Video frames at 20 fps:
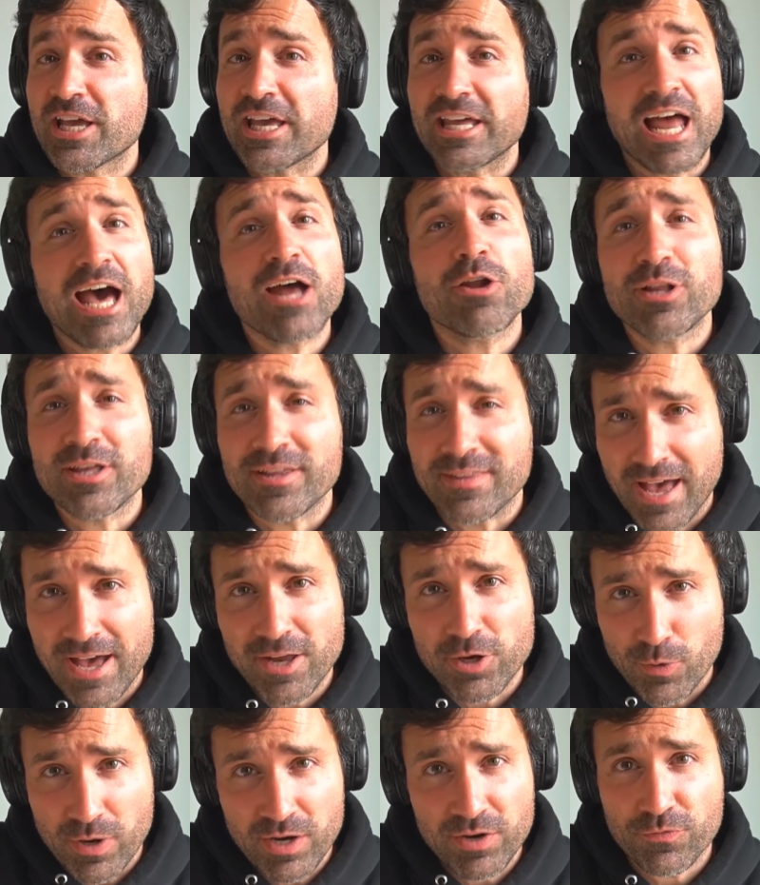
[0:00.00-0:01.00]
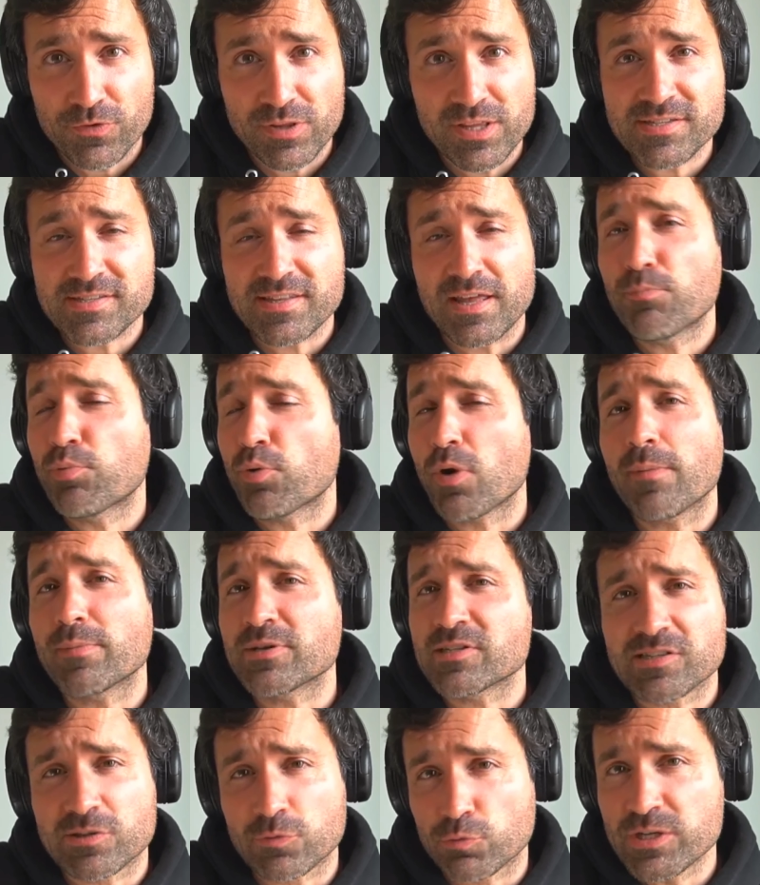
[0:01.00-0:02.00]
And not only that, you ready for this? They
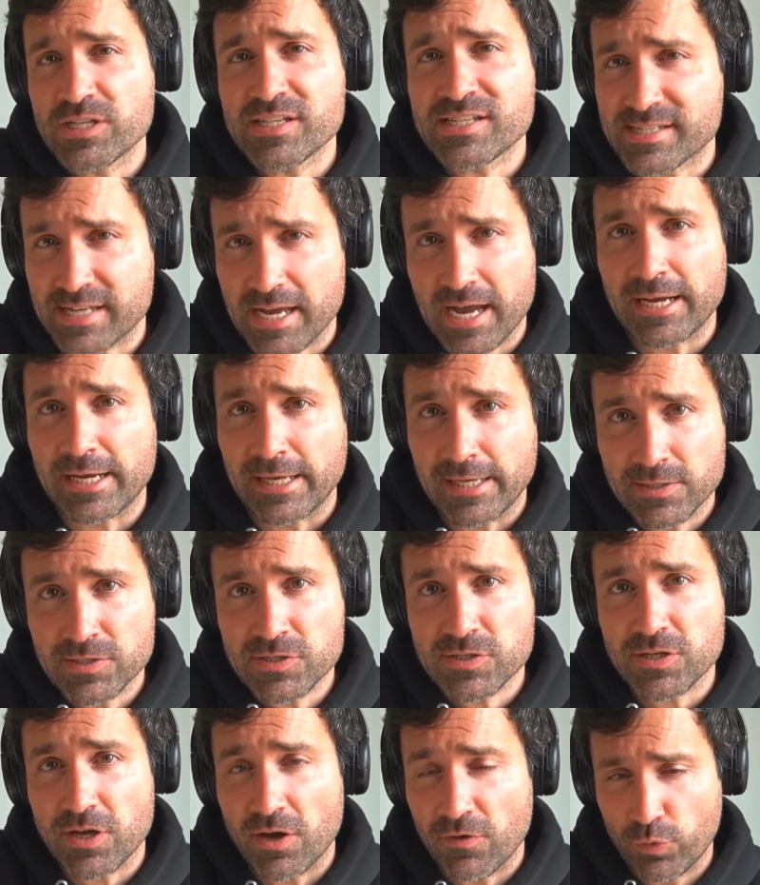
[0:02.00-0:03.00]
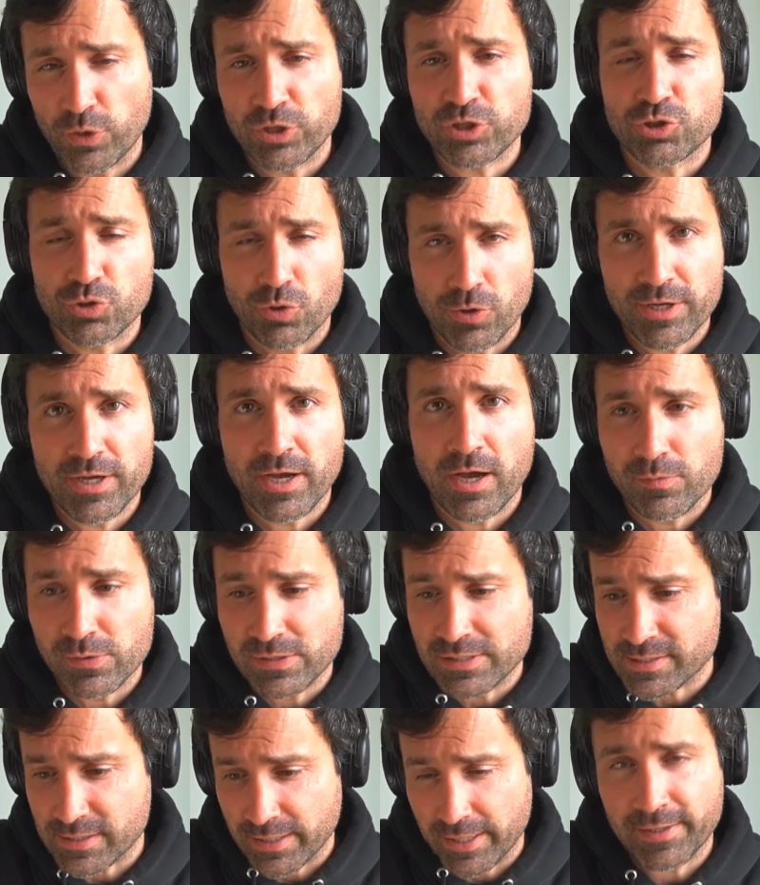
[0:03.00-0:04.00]
promised 3 signings, of which Jordi Alba
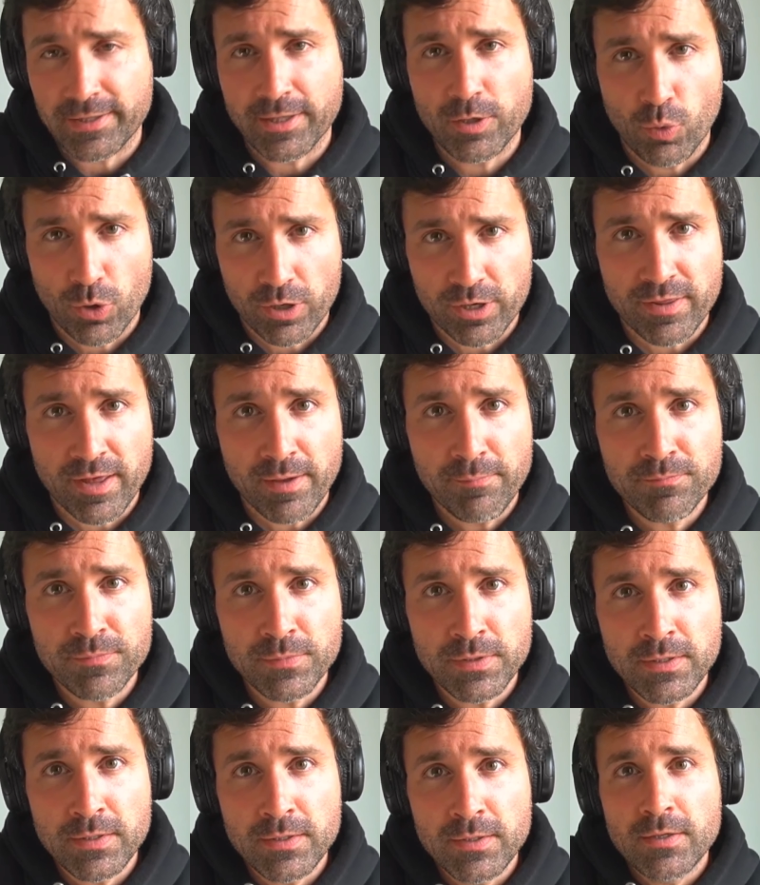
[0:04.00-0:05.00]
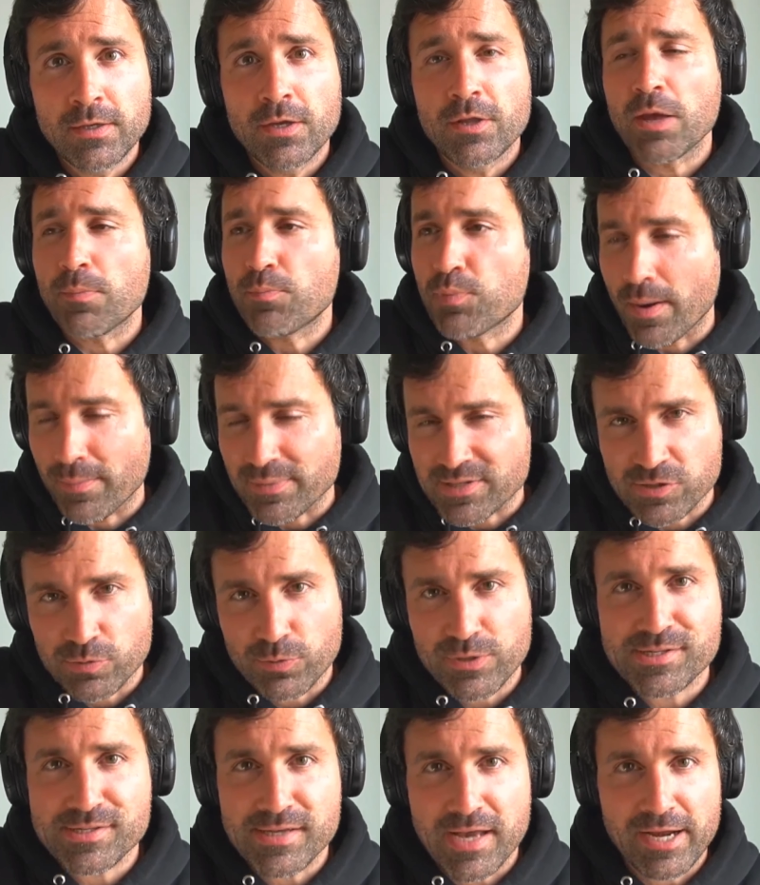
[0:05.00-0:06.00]
is likely one of them. They promised
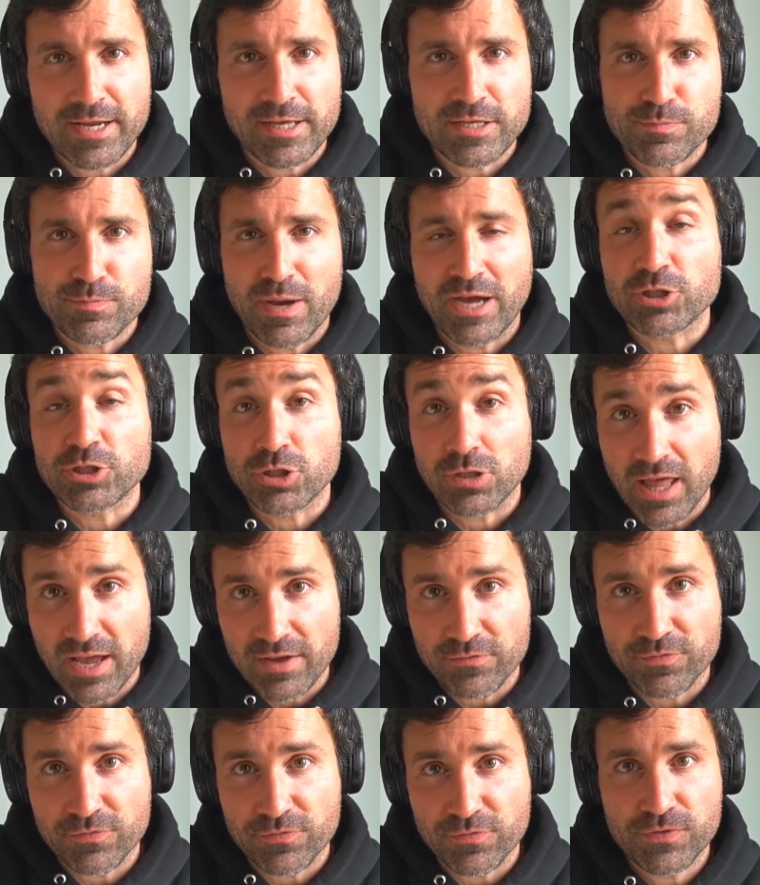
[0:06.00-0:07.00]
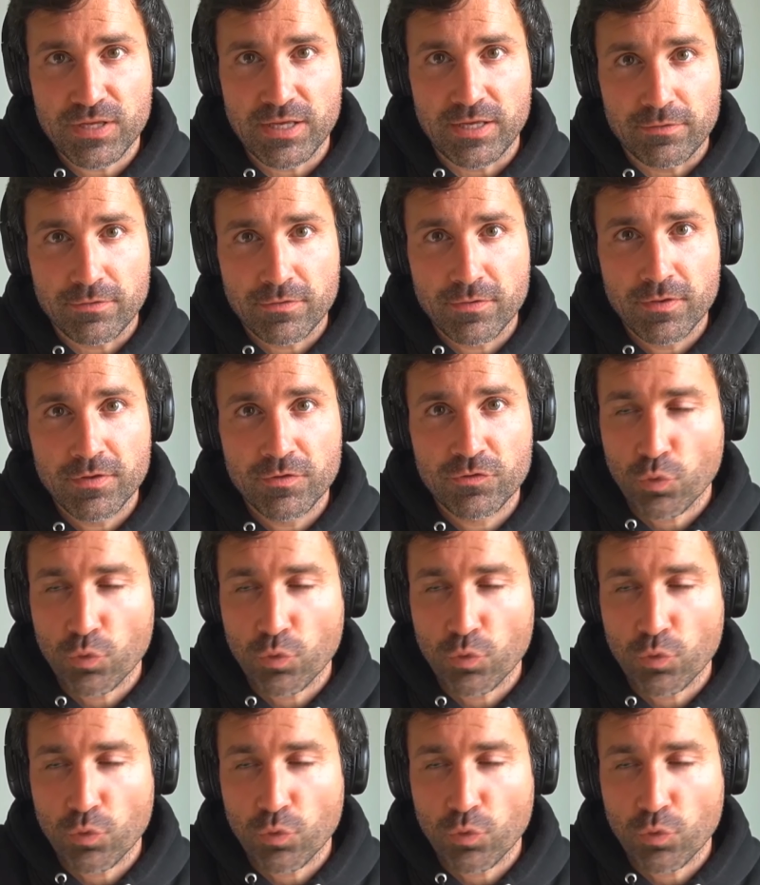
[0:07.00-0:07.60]
3 signings by July 15th.